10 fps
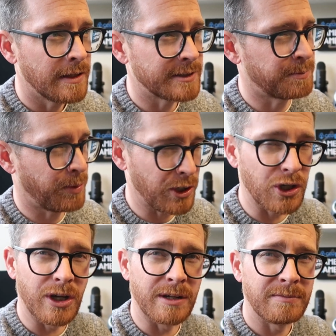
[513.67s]
that's pretty
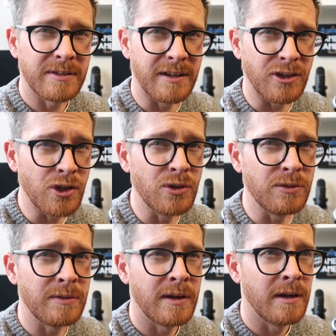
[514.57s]
good. The
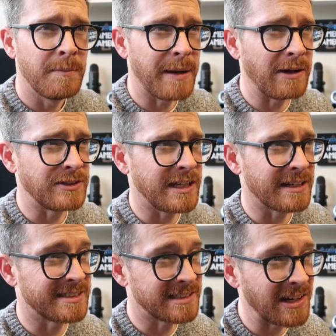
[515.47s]
noon bounty
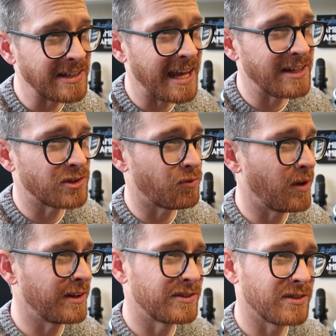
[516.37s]
on a Sunday to
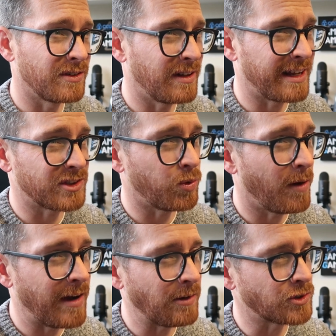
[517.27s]
run until like a
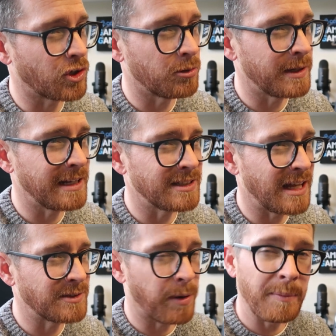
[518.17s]
12 hour tournament is,
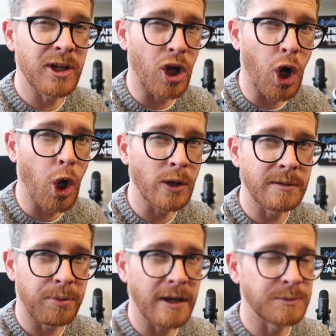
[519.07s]
is probably gonna hurt
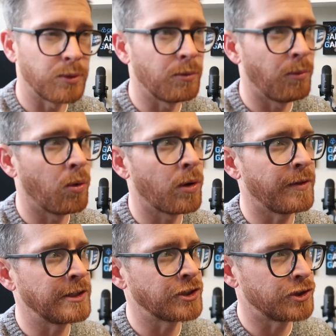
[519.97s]
the prize pool
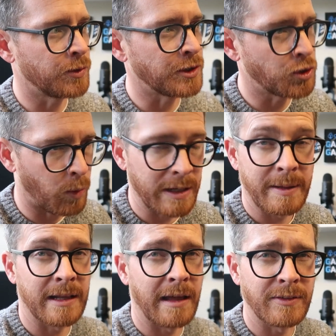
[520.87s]
more than just doing 20
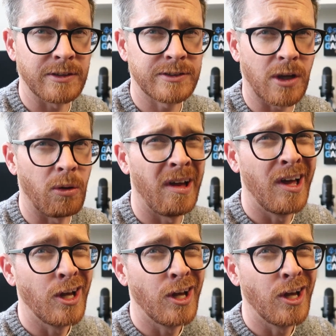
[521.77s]
minute levels. So